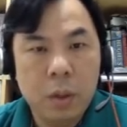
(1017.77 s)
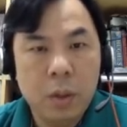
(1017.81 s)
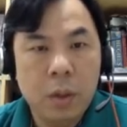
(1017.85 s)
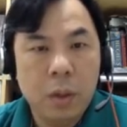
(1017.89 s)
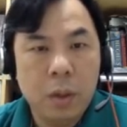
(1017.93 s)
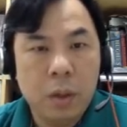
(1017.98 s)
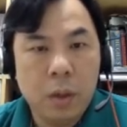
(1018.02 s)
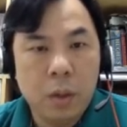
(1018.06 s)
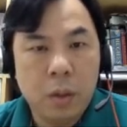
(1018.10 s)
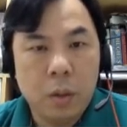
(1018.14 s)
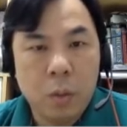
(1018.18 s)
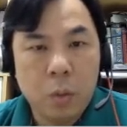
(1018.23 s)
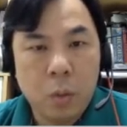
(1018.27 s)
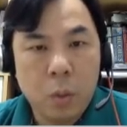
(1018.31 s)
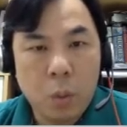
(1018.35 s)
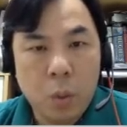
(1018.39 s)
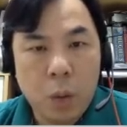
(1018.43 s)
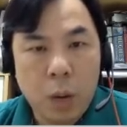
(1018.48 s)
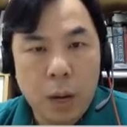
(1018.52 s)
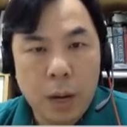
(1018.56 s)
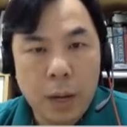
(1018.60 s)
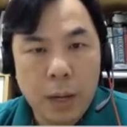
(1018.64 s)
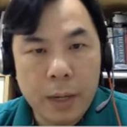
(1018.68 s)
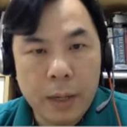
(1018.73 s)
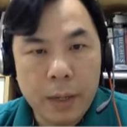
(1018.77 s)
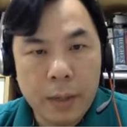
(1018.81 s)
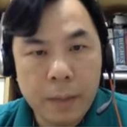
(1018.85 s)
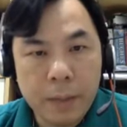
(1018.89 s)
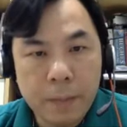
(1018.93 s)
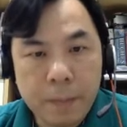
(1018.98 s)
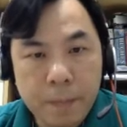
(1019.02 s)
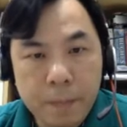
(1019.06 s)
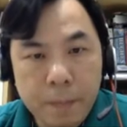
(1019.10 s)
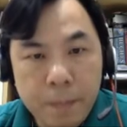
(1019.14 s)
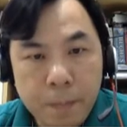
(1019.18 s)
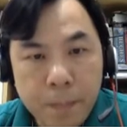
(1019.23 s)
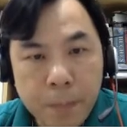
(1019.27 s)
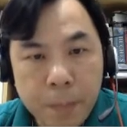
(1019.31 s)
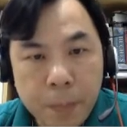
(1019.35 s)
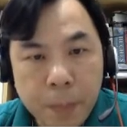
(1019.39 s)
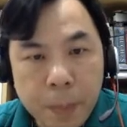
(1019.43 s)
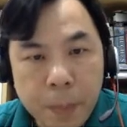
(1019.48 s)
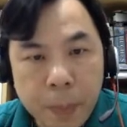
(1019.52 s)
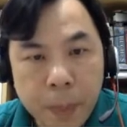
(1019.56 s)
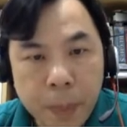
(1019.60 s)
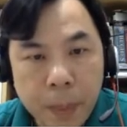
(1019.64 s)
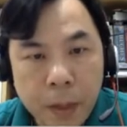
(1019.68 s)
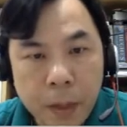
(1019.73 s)
y.
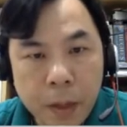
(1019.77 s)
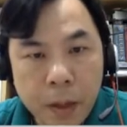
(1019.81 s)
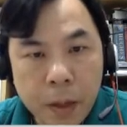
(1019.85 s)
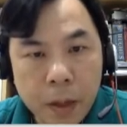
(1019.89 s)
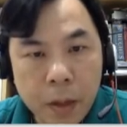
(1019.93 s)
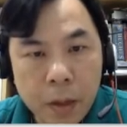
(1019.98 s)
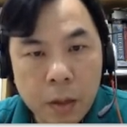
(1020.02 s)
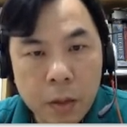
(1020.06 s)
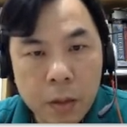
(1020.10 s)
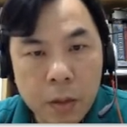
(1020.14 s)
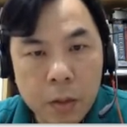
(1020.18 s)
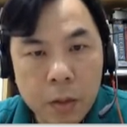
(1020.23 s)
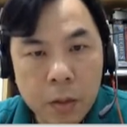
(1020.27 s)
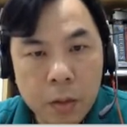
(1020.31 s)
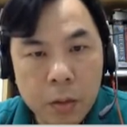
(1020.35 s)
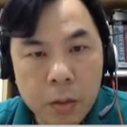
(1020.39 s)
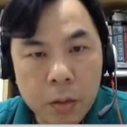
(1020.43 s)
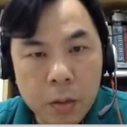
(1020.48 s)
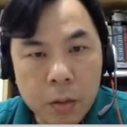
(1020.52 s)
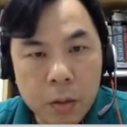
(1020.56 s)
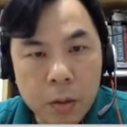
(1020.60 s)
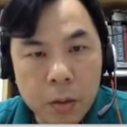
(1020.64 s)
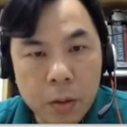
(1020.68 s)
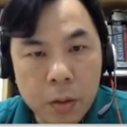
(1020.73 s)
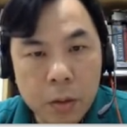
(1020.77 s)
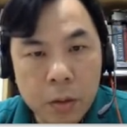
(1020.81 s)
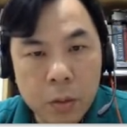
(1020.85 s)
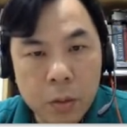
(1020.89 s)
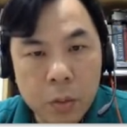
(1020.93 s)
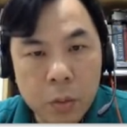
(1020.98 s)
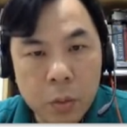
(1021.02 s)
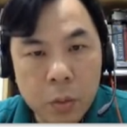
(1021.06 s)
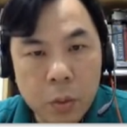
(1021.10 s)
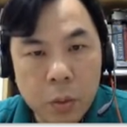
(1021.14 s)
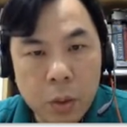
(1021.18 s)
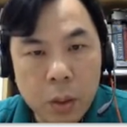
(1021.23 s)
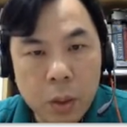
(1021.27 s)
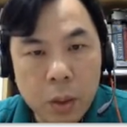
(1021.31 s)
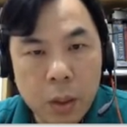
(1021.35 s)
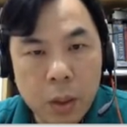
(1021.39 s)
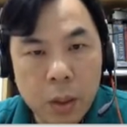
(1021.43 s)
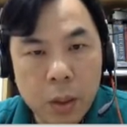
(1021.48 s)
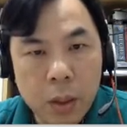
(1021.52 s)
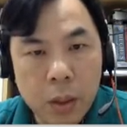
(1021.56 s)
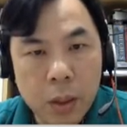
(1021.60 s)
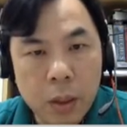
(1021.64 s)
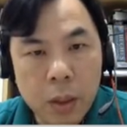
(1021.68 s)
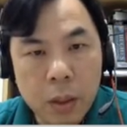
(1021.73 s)
Okay, so that is
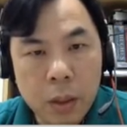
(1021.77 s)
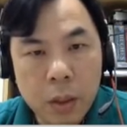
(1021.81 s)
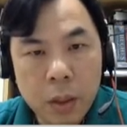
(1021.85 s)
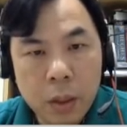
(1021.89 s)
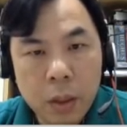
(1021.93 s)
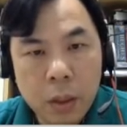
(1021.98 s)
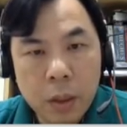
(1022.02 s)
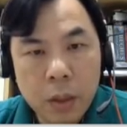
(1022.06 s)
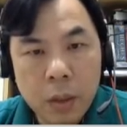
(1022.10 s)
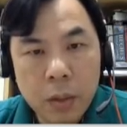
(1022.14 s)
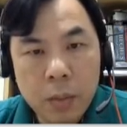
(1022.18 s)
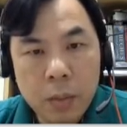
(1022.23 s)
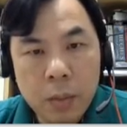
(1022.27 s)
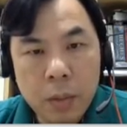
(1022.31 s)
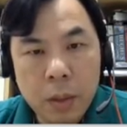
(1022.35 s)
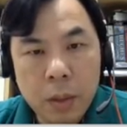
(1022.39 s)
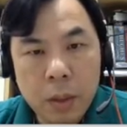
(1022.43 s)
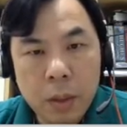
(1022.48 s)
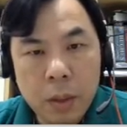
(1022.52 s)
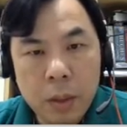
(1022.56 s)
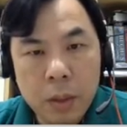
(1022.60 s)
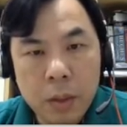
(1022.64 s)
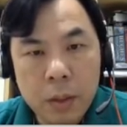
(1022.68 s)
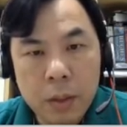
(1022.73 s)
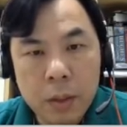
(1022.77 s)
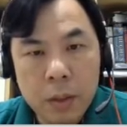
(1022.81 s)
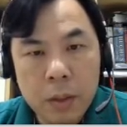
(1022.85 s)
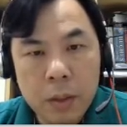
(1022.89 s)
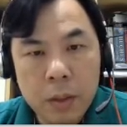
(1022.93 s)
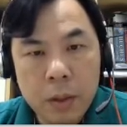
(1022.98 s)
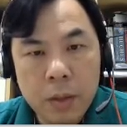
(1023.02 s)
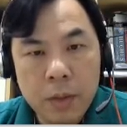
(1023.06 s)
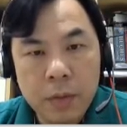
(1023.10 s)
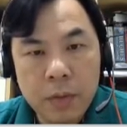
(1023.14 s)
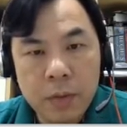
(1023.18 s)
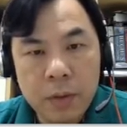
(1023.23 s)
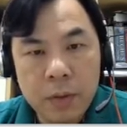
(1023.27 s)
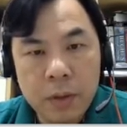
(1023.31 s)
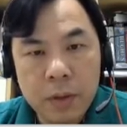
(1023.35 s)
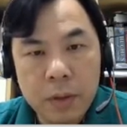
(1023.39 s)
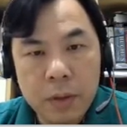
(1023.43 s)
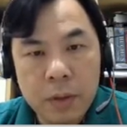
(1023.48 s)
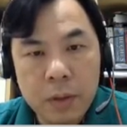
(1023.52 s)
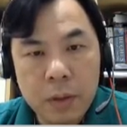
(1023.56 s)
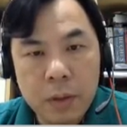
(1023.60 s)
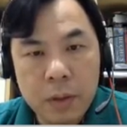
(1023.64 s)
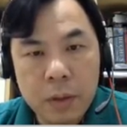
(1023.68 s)
y plus 7,